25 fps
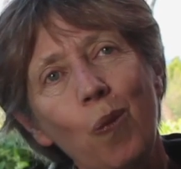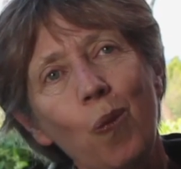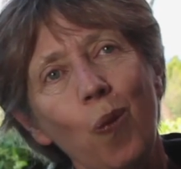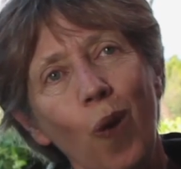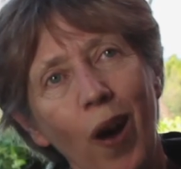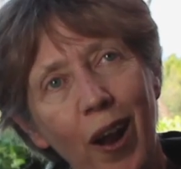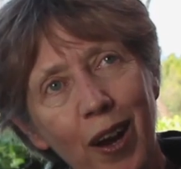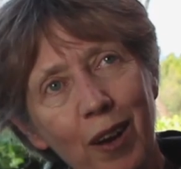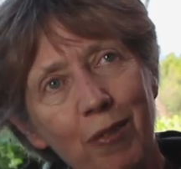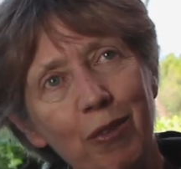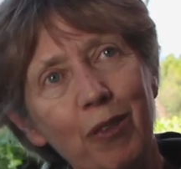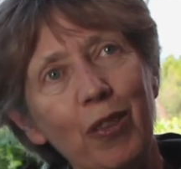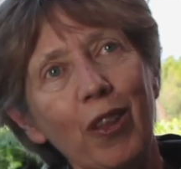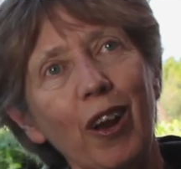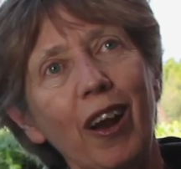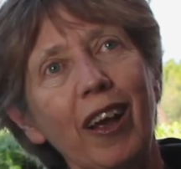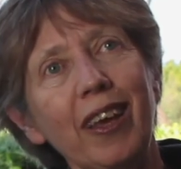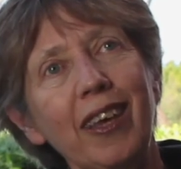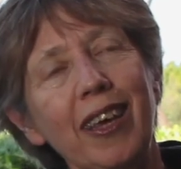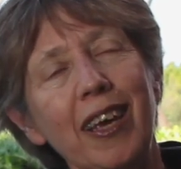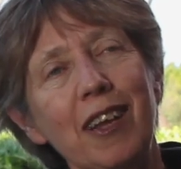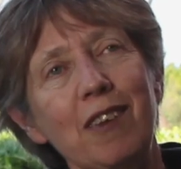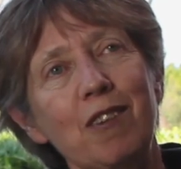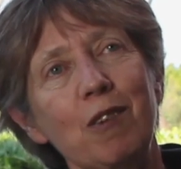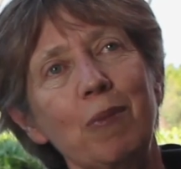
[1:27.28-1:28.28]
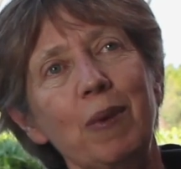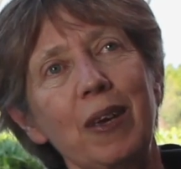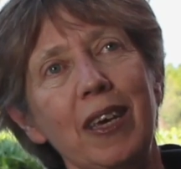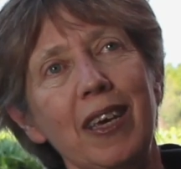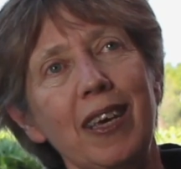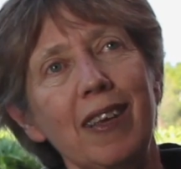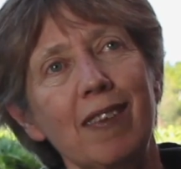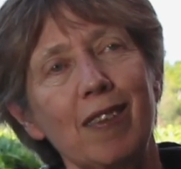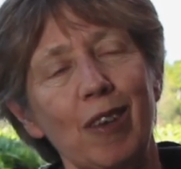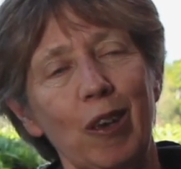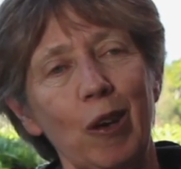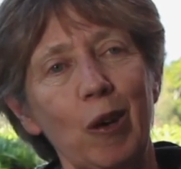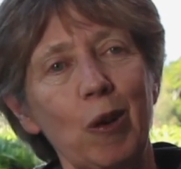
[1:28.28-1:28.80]
wonderful that I get to be
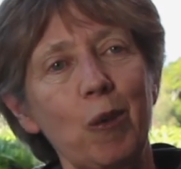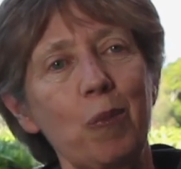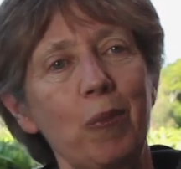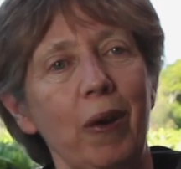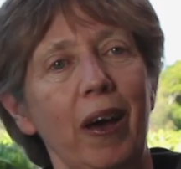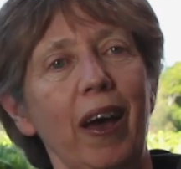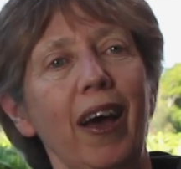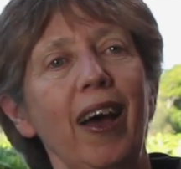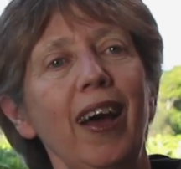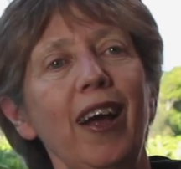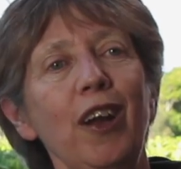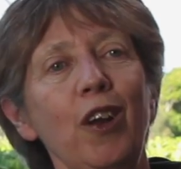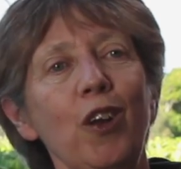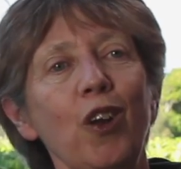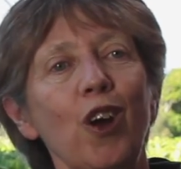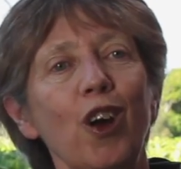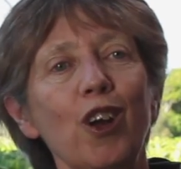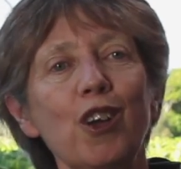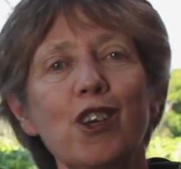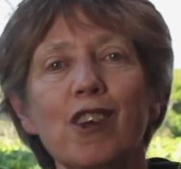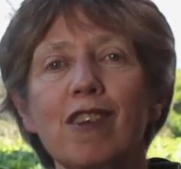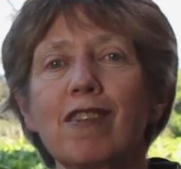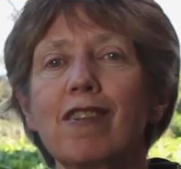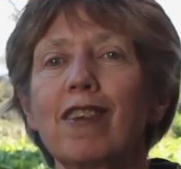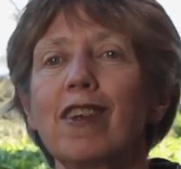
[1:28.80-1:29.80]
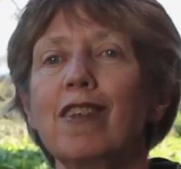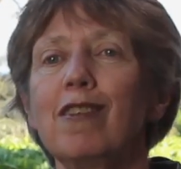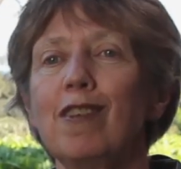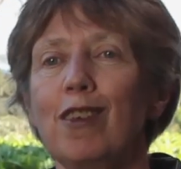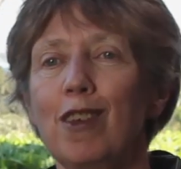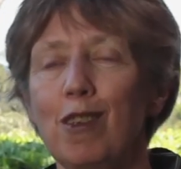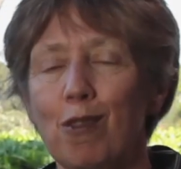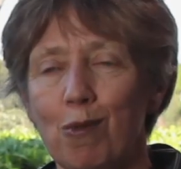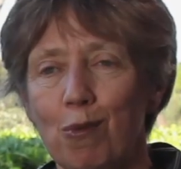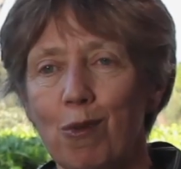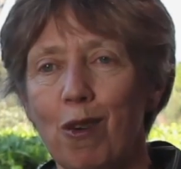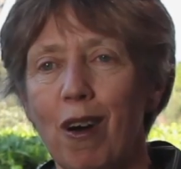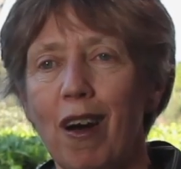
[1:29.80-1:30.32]
his helper, not just as
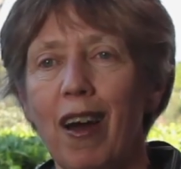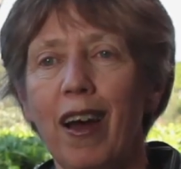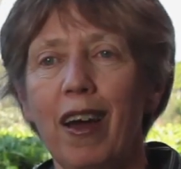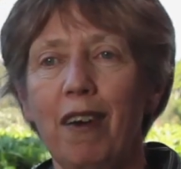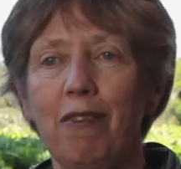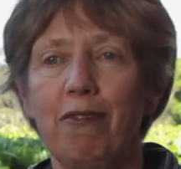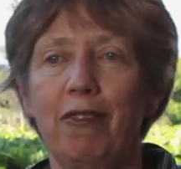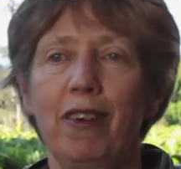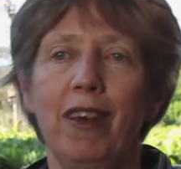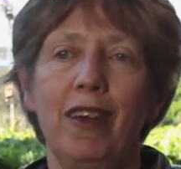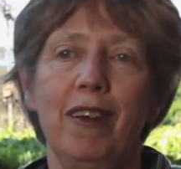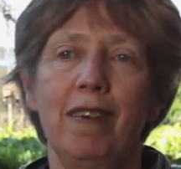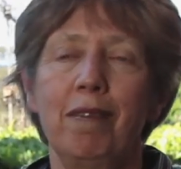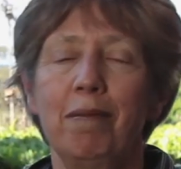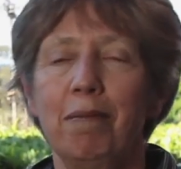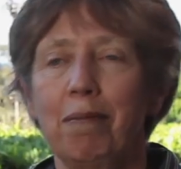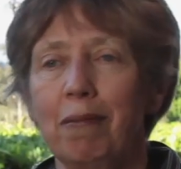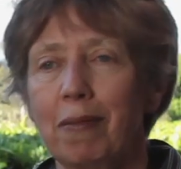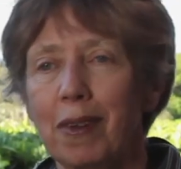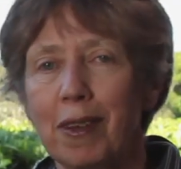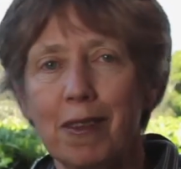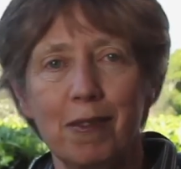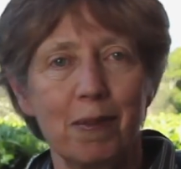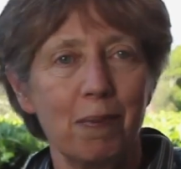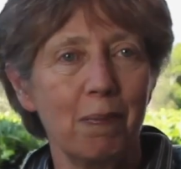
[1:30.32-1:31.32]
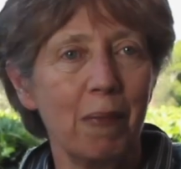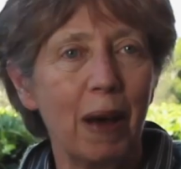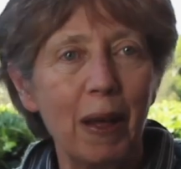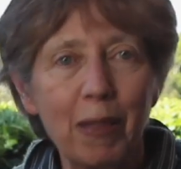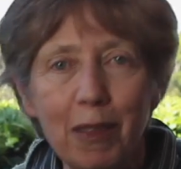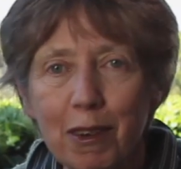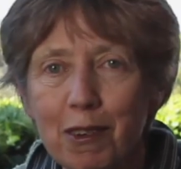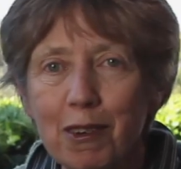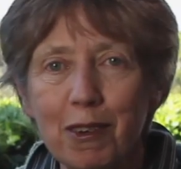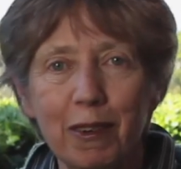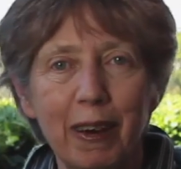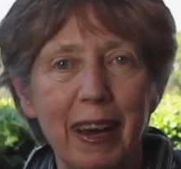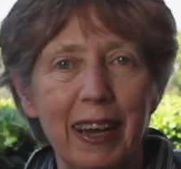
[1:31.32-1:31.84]
his wife and as
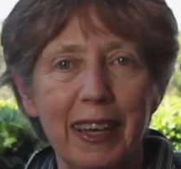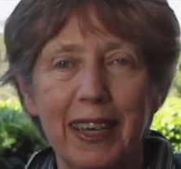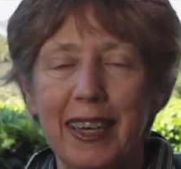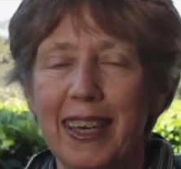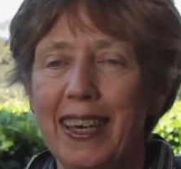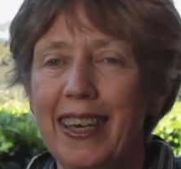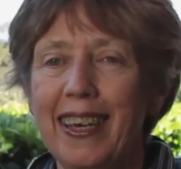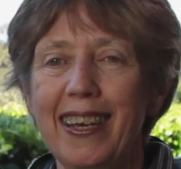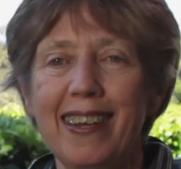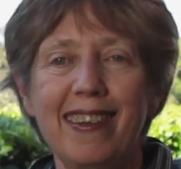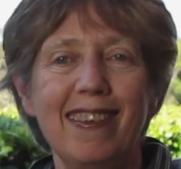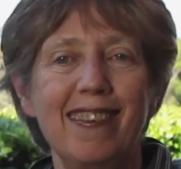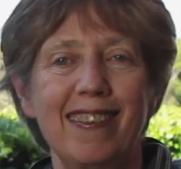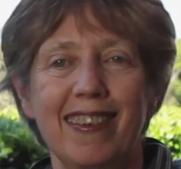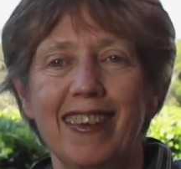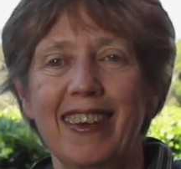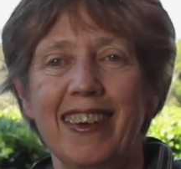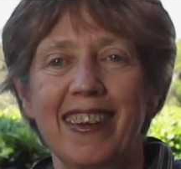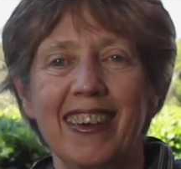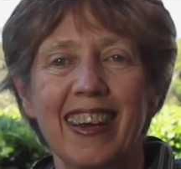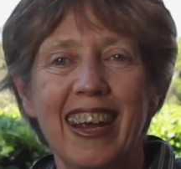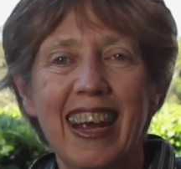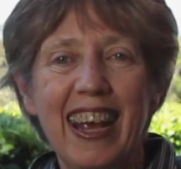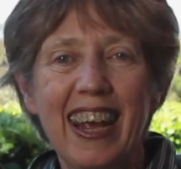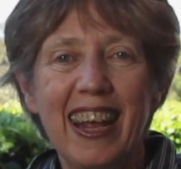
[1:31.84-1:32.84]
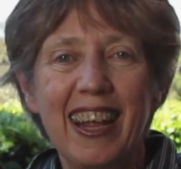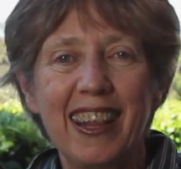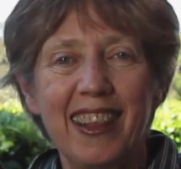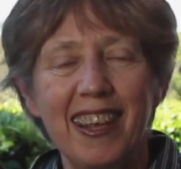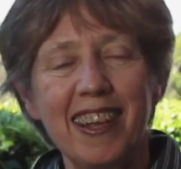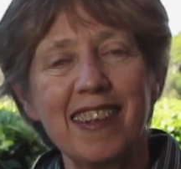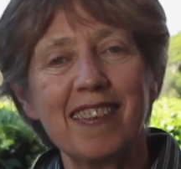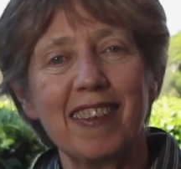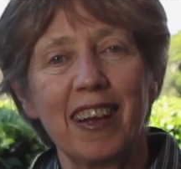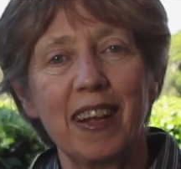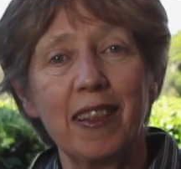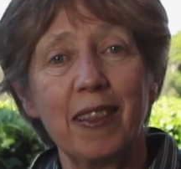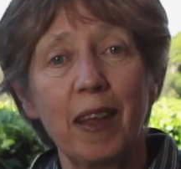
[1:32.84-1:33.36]
mother to our kids and
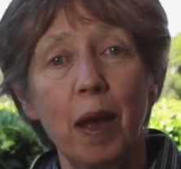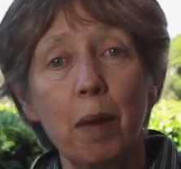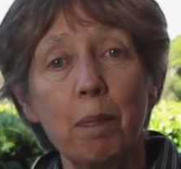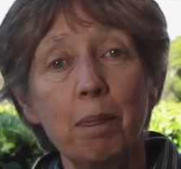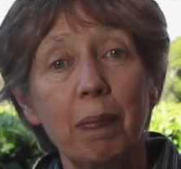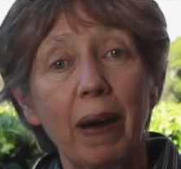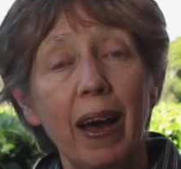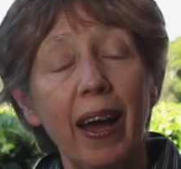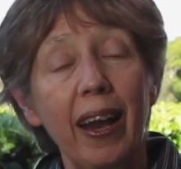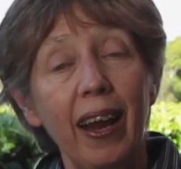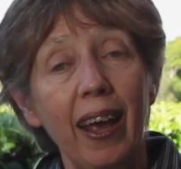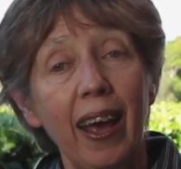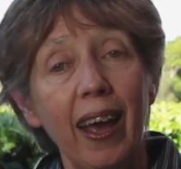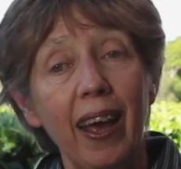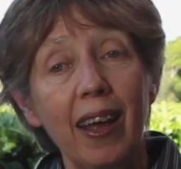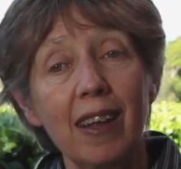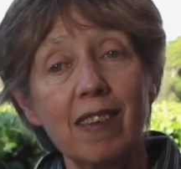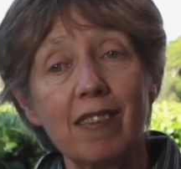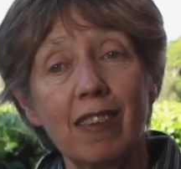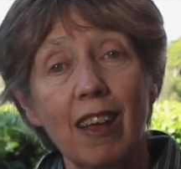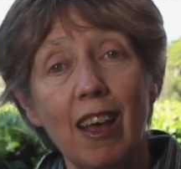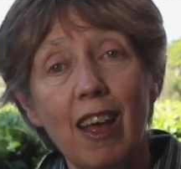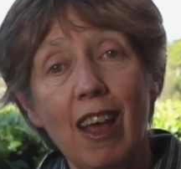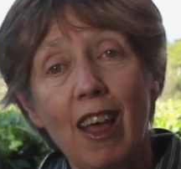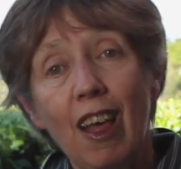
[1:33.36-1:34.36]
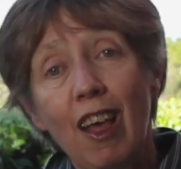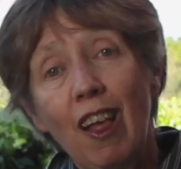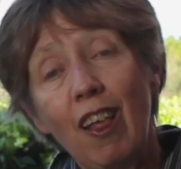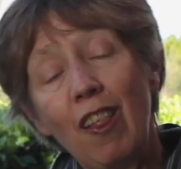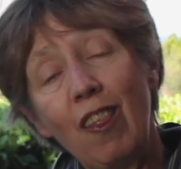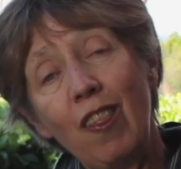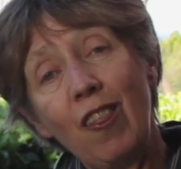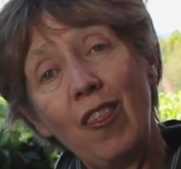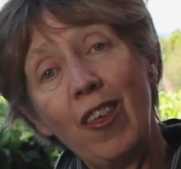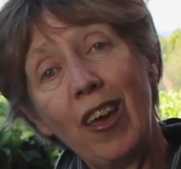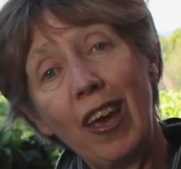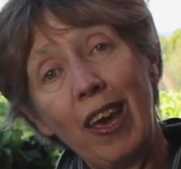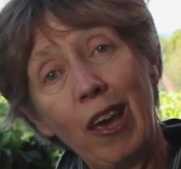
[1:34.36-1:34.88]
things like that, but as
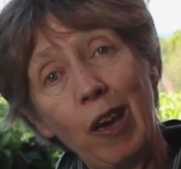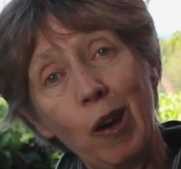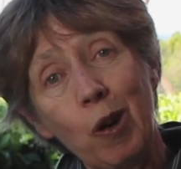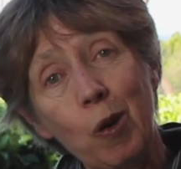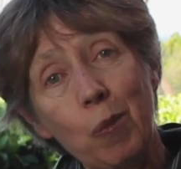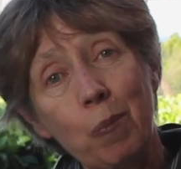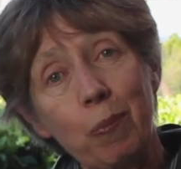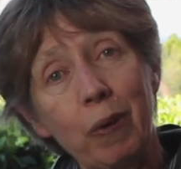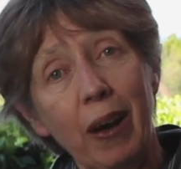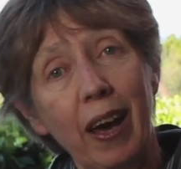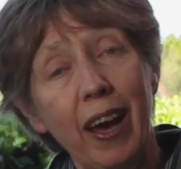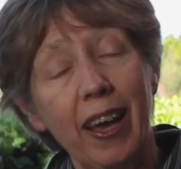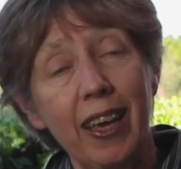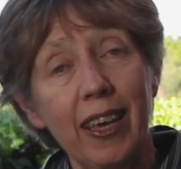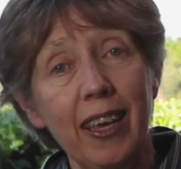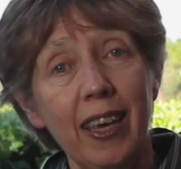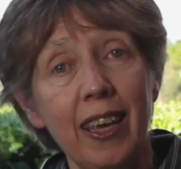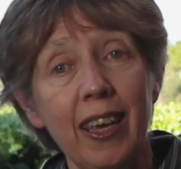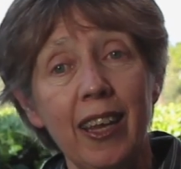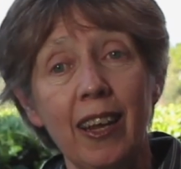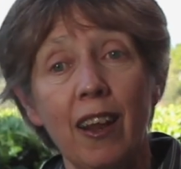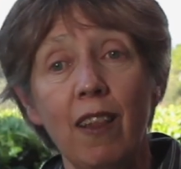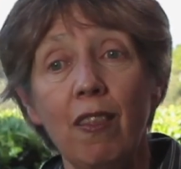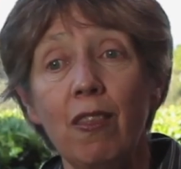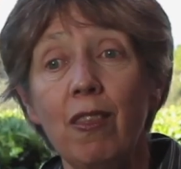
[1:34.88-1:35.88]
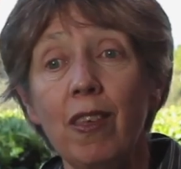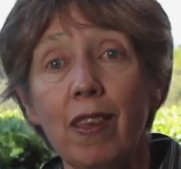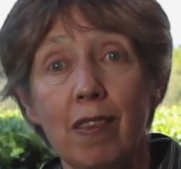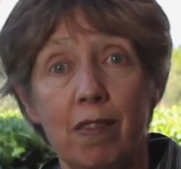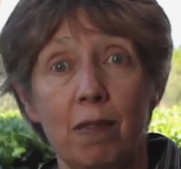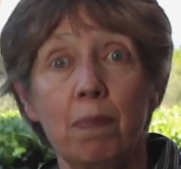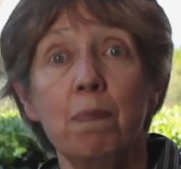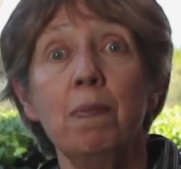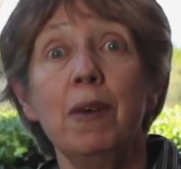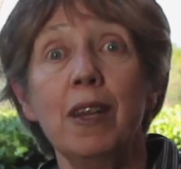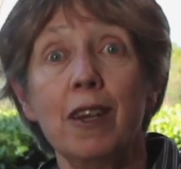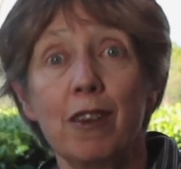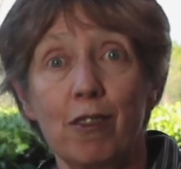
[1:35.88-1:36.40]
the helper in
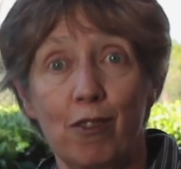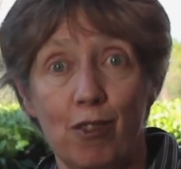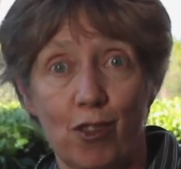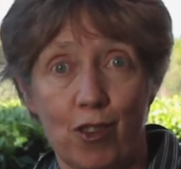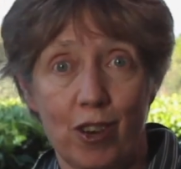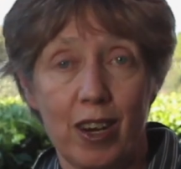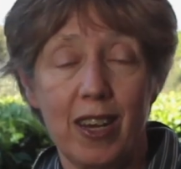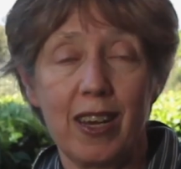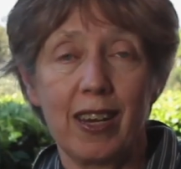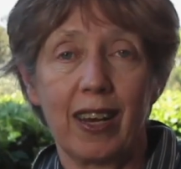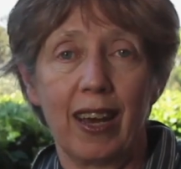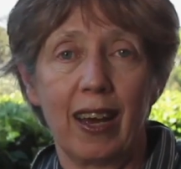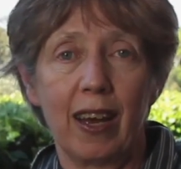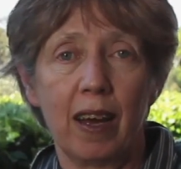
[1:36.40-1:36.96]
this ministry.